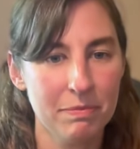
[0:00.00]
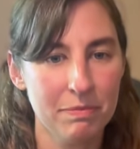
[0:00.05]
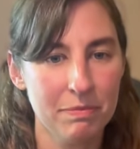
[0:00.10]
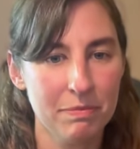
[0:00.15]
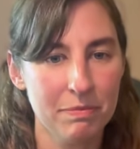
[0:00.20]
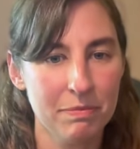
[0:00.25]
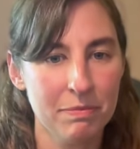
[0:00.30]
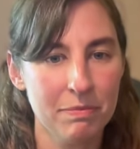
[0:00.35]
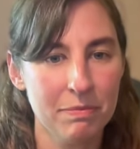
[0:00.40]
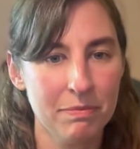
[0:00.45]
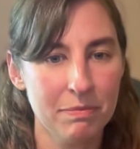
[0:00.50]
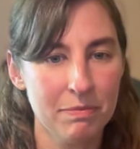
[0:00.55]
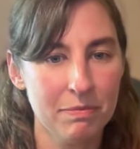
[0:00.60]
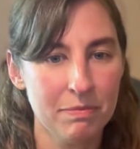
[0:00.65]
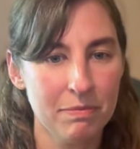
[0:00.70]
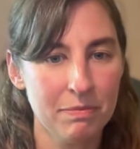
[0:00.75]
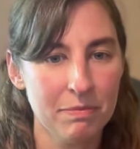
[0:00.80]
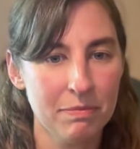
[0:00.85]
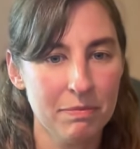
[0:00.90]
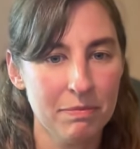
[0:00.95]

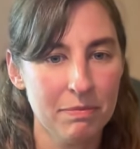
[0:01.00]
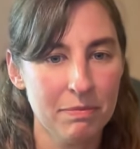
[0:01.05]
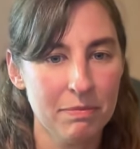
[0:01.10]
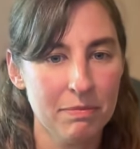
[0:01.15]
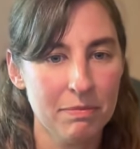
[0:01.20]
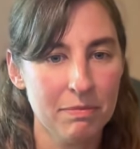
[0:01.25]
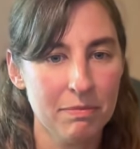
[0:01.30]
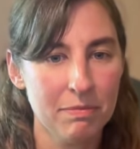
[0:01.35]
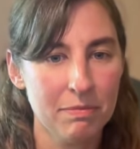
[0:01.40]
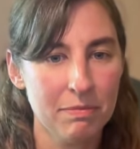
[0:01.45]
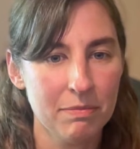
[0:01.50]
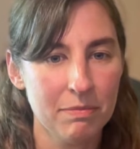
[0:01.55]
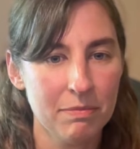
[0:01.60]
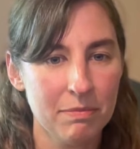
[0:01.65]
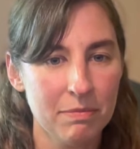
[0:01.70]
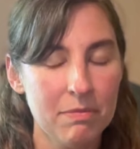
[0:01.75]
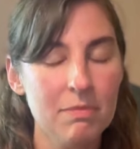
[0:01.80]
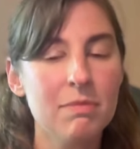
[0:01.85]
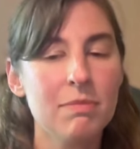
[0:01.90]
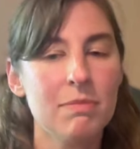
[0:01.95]

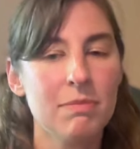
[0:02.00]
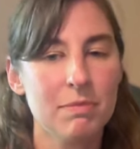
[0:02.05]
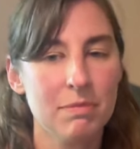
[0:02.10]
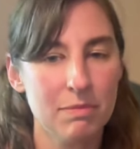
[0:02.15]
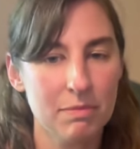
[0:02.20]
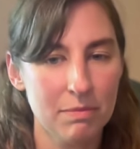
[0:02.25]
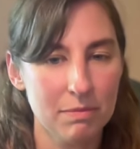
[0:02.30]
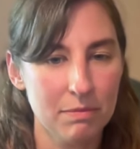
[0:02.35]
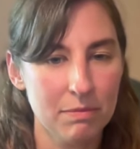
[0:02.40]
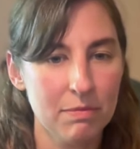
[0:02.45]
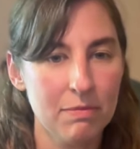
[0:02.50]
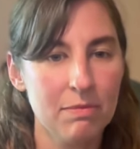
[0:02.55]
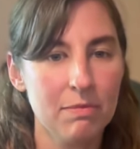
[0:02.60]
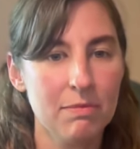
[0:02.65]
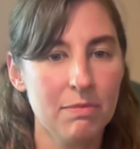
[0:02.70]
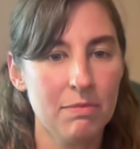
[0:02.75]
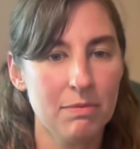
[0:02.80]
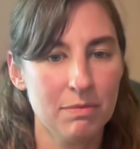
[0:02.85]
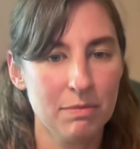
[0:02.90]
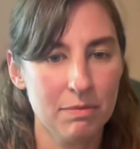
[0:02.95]

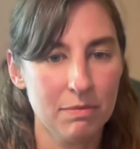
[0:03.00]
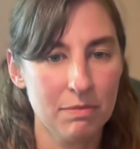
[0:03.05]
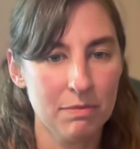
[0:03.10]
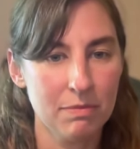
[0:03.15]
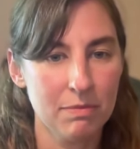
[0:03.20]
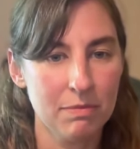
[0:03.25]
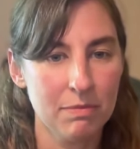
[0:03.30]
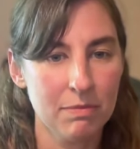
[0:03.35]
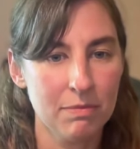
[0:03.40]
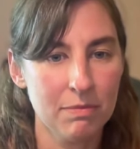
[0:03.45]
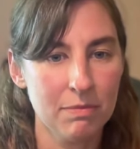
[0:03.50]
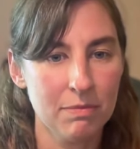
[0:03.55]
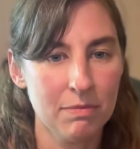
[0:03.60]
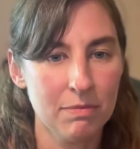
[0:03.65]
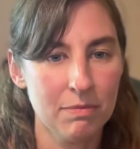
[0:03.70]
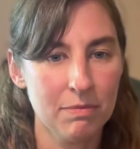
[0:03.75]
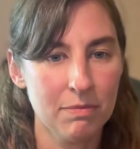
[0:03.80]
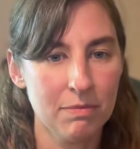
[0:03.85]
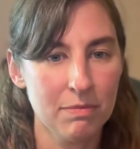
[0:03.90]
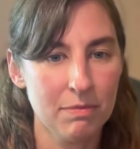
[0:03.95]

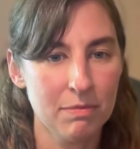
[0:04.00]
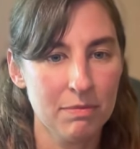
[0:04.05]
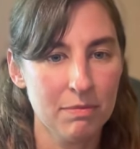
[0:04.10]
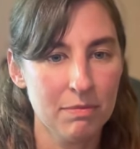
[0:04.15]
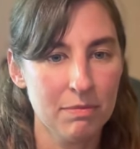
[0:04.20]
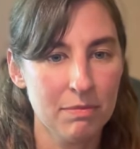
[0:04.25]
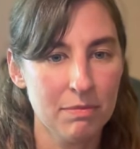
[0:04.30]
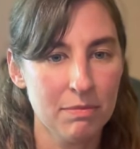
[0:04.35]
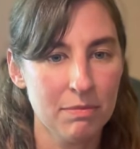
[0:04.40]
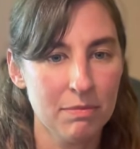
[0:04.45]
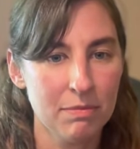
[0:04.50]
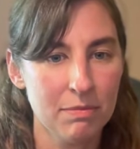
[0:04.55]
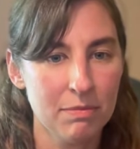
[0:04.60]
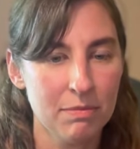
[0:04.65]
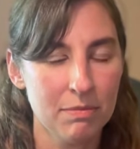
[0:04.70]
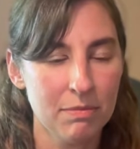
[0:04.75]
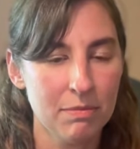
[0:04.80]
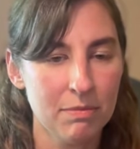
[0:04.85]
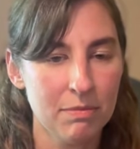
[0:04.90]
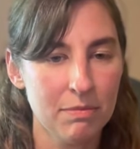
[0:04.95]

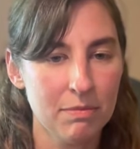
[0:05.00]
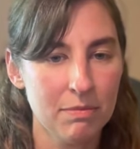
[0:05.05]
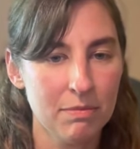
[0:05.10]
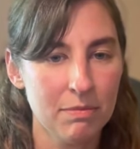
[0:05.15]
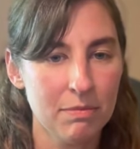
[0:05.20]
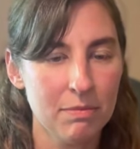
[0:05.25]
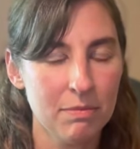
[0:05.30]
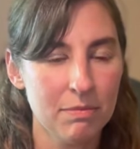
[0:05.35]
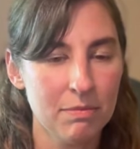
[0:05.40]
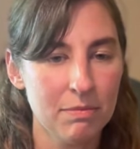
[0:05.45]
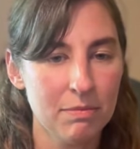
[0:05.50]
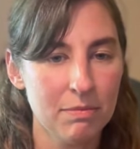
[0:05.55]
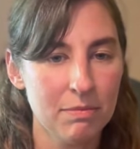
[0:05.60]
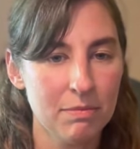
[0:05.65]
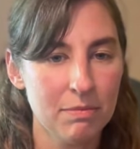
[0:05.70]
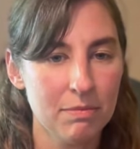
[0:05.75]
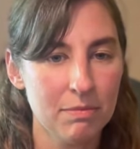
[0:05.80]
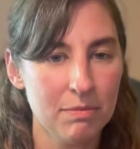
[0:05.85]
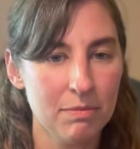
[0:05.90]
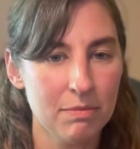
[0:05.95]

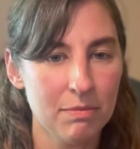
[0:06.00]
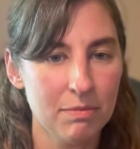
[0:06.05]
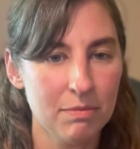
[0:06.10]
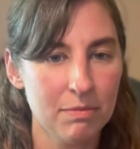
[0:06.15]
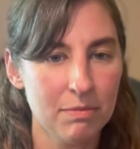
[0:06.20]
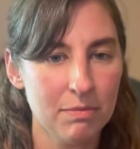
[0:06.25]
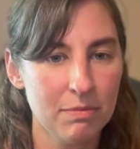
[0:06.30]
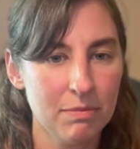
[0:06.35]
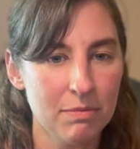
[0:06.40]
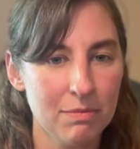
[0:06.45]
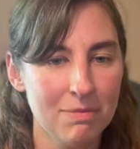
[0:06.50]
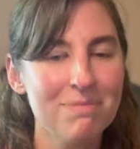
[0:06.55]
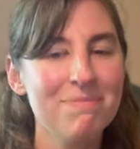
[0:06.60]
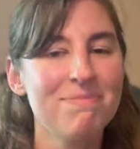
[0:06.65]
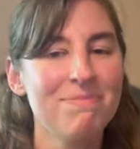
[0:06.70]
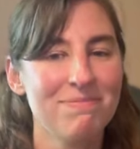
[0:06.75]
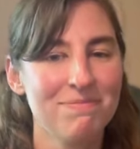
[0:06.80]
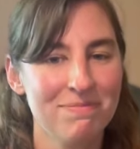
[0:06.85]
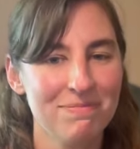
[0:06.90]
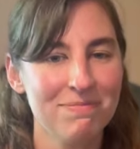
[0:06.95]

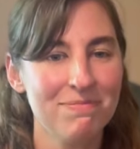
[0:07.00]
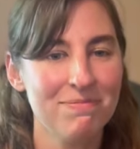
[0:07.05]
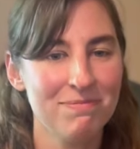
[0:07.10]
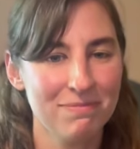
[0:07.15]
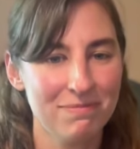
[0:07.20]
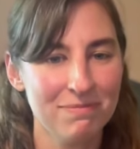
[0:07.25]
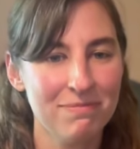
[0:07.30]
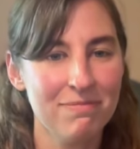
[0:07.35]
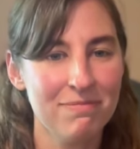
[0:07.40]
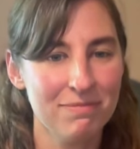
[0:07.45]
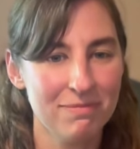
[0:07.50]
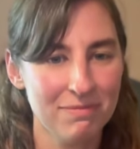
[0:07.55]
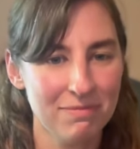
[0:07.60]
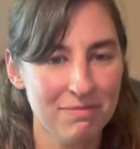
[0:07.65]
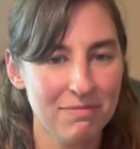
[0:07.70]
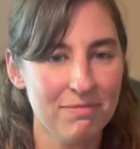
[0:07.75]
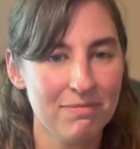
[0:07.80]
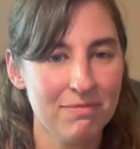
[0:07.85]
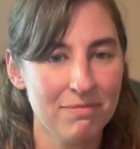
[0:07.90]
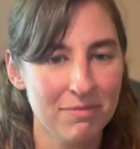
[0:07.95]
[no speech]